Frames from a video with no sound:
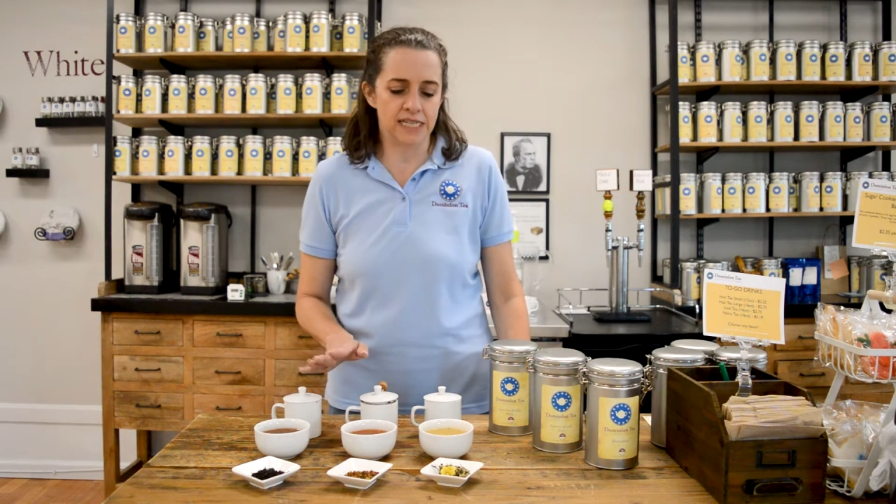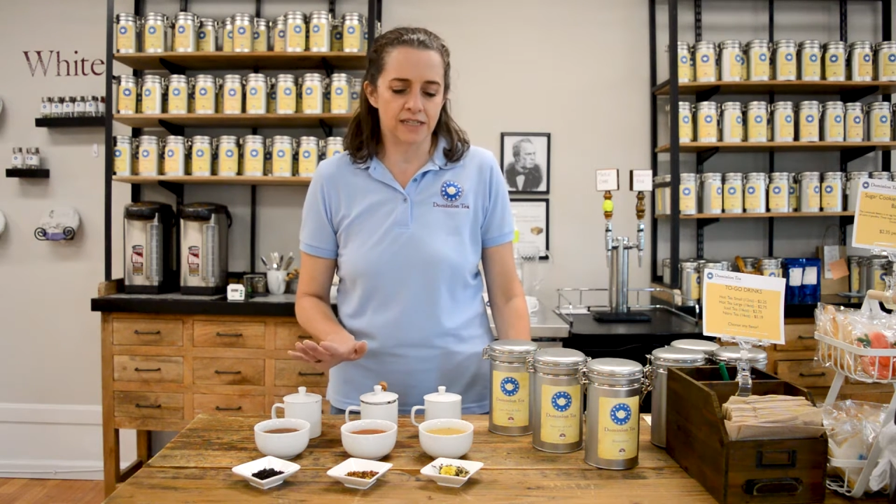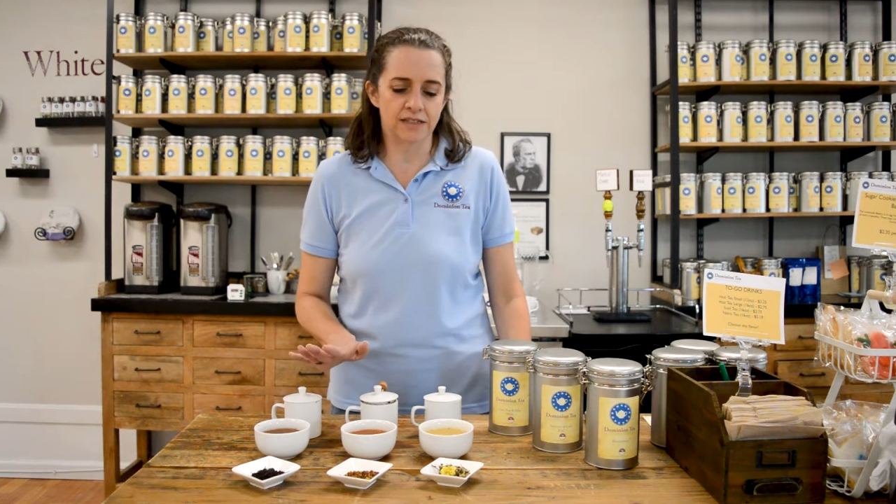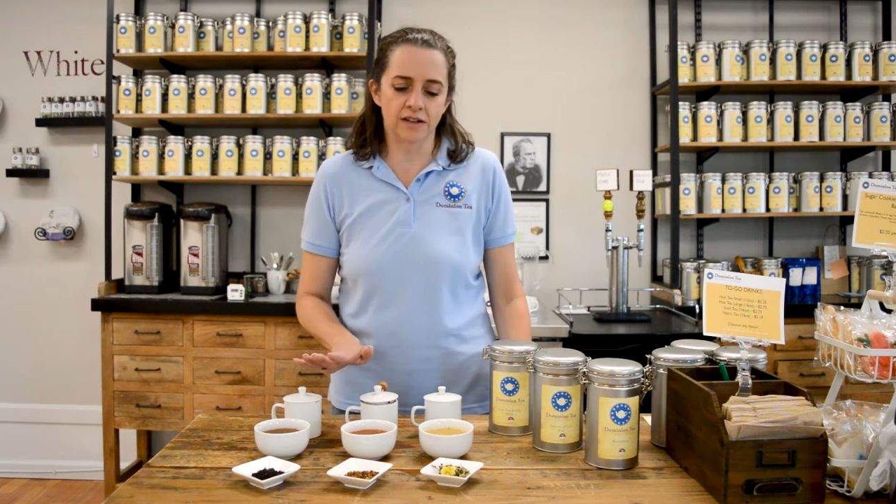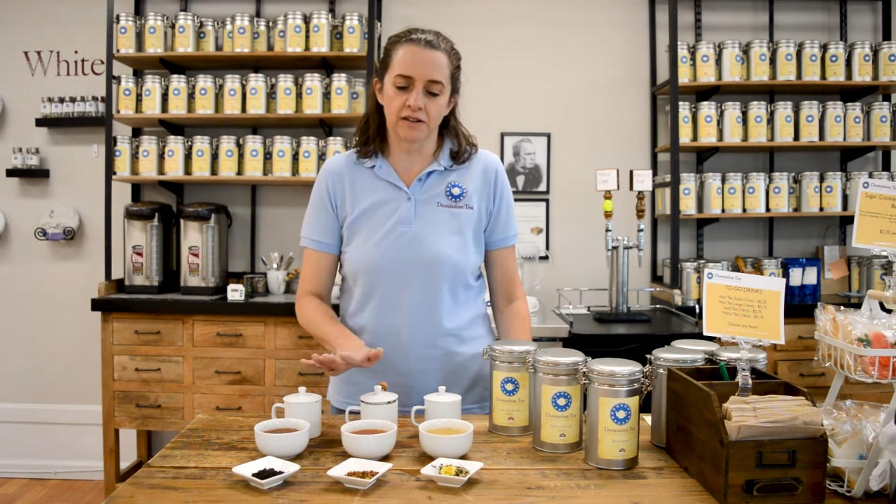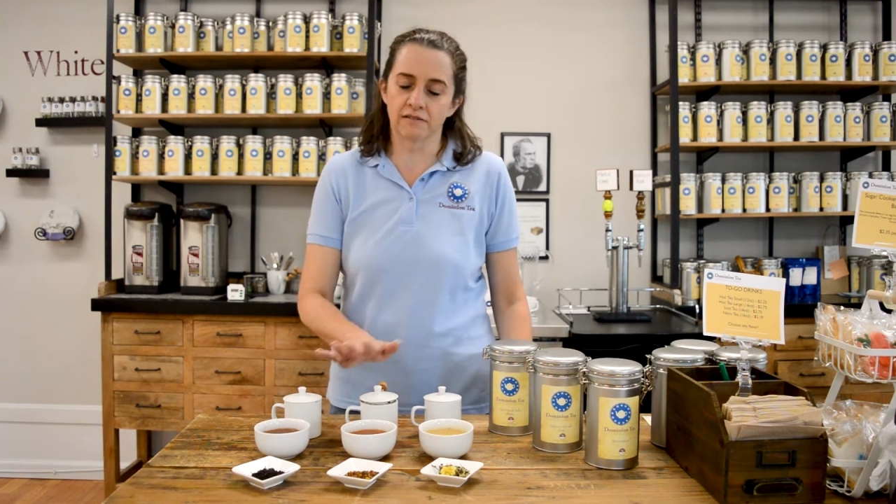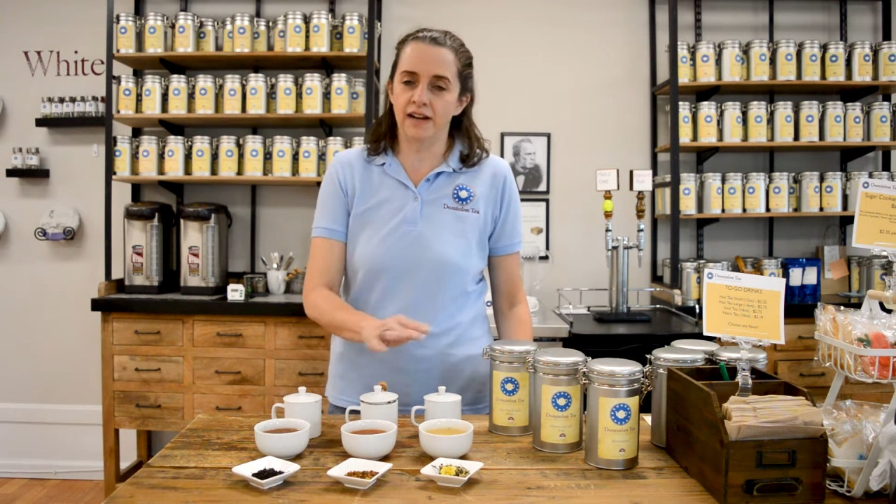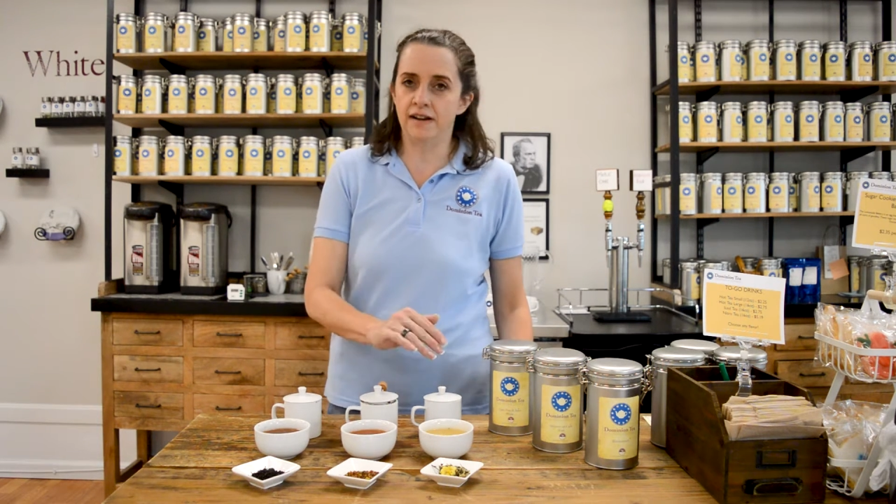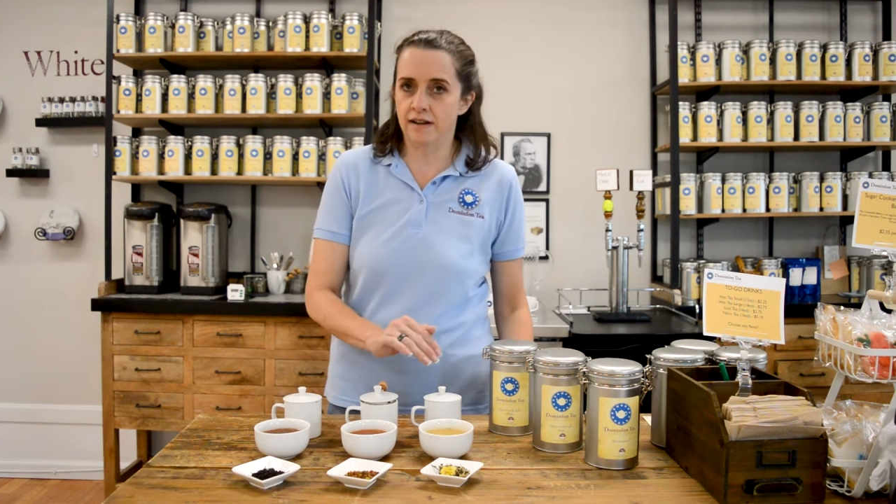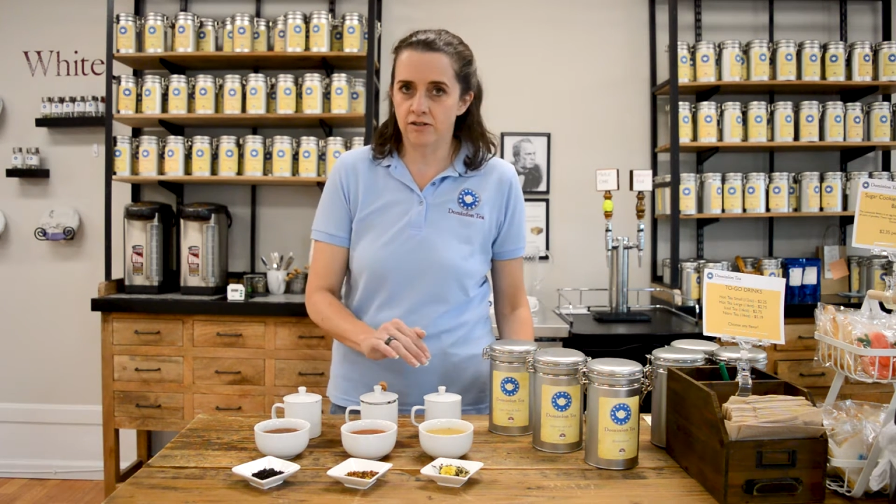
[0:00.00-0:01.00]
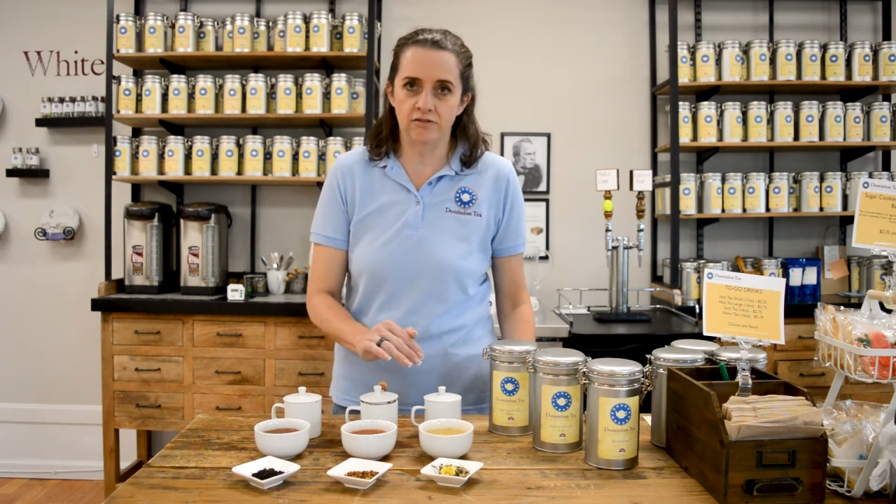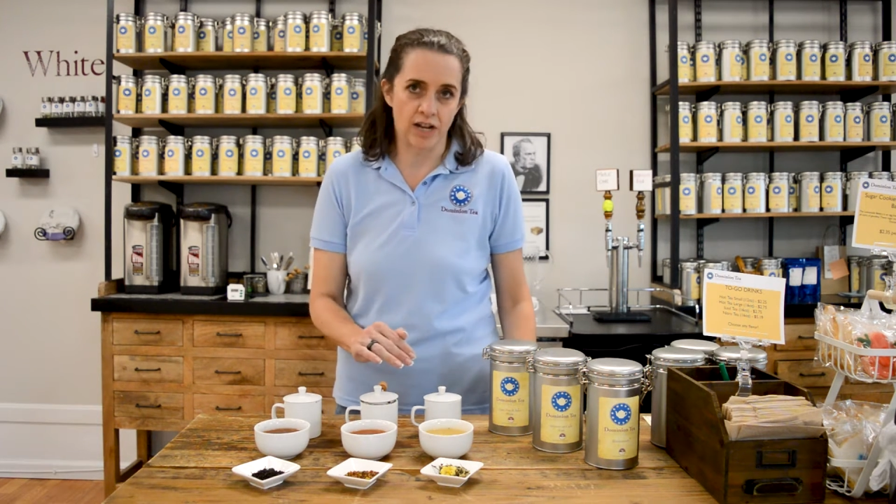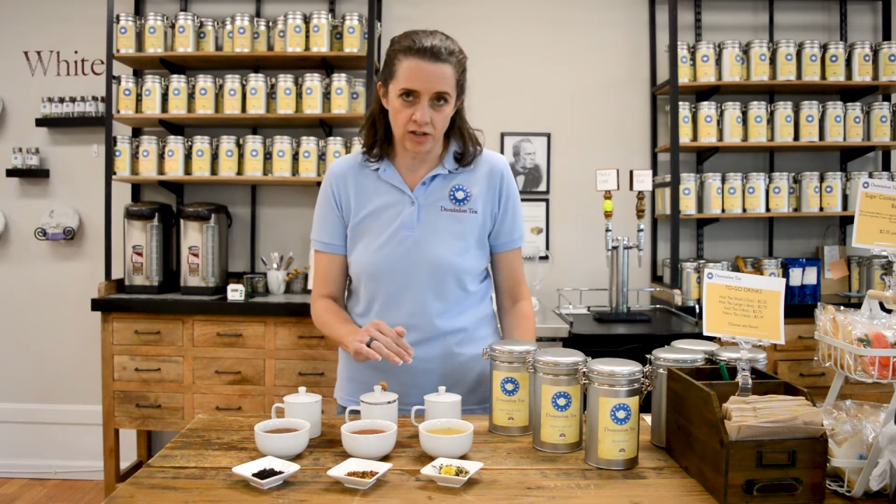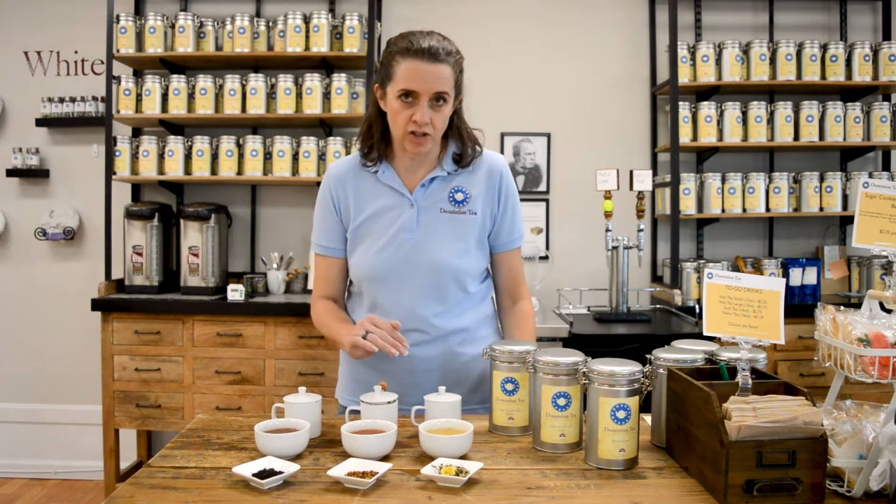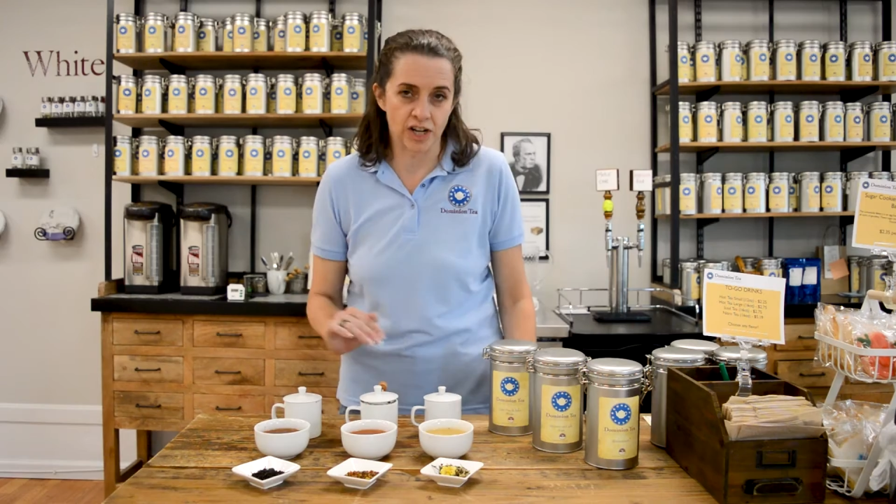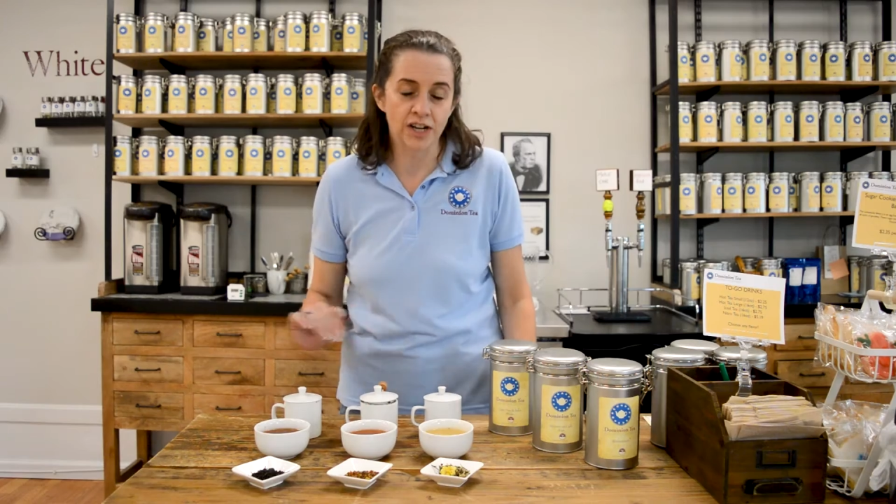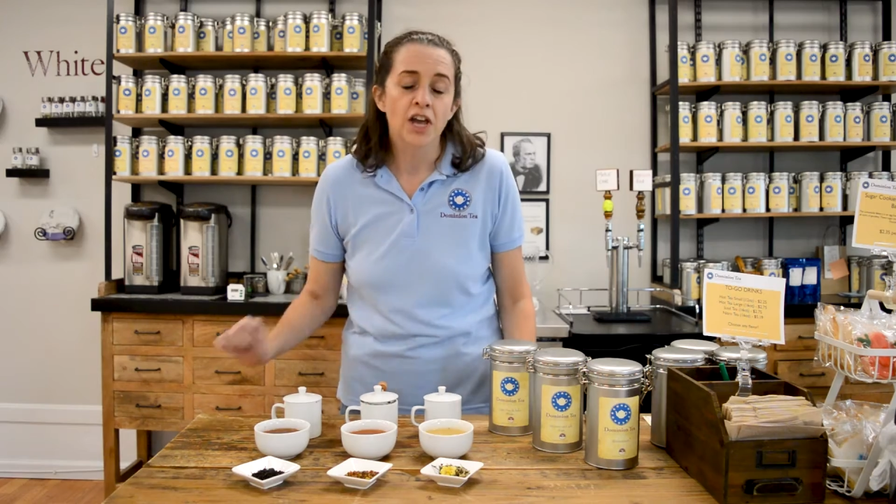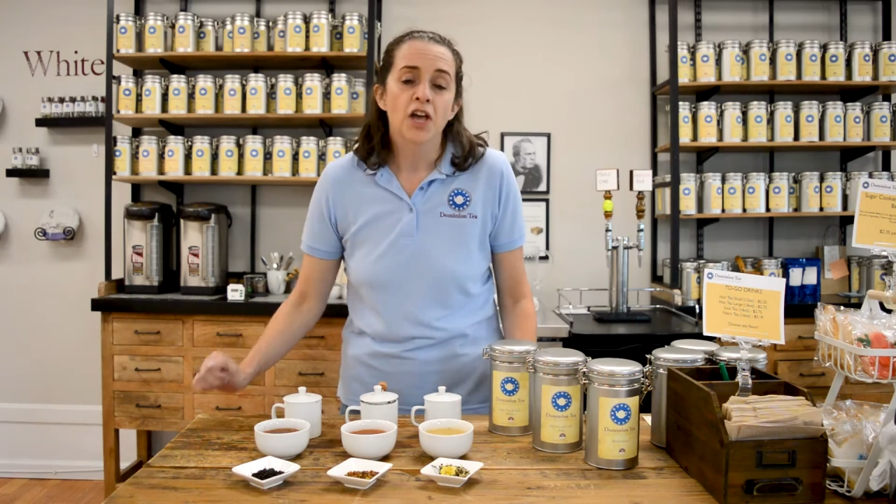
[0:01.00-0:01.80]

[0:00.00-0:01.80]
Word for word: this is a great introduction.